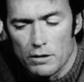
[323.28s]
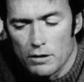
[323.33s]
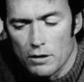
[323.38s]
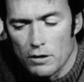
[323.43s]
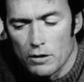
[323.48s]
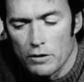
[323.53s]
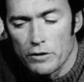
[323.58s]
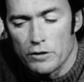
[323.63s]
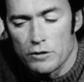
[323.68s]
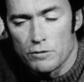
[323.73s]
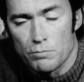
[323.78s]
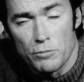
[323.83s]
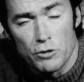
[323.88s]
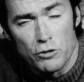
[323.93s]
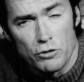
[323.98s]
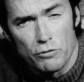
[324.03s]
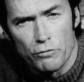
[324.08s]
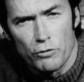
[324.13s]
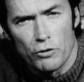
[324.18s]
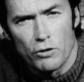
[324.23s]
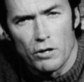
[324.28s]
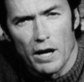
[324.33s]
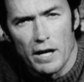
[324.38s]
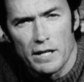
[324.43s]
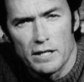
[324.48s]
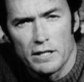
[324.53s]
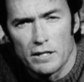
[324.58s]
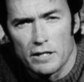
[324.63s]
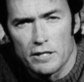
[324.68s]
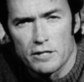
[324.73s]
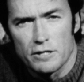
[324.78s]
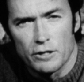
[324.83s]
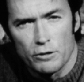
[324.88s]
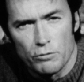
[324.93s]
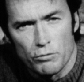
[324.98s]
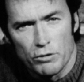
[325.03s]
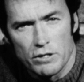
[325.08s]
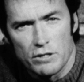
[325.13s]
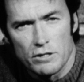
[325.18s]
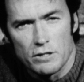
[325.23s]
on this mission for
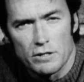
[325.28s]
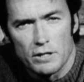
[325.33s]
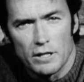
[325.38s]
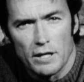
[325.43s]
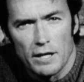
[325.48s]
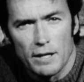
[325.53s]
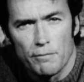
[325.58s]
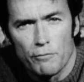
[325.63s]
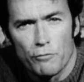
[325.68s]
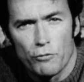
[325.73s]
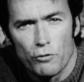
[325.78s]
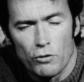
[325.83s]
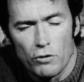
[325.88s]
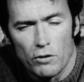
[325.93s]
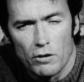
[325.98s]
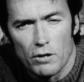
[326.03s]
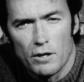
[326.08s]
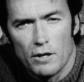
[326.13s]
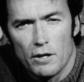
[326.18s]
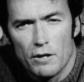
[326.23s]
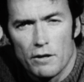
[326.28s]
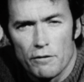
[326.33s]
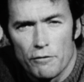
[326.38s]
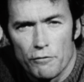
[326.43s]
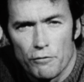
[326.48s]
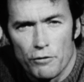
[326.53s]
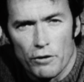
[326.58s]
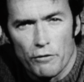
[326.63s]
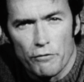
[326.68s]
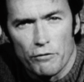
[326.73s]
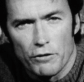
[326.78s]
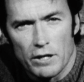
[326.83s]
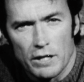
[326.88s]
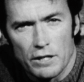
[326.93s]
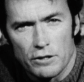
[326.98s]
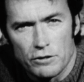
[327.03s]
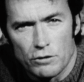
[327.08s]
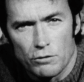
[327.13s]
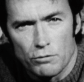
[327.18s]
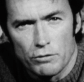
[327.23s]
idealistic reasons, and I'm for very
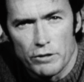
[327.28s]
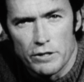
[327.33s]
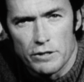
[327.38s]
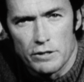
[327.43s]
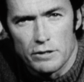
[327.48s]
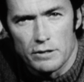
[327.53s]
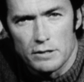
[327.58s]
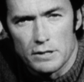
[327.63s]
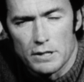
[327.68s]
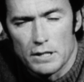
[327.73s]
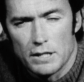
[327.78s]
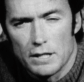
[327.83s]
financial reasons.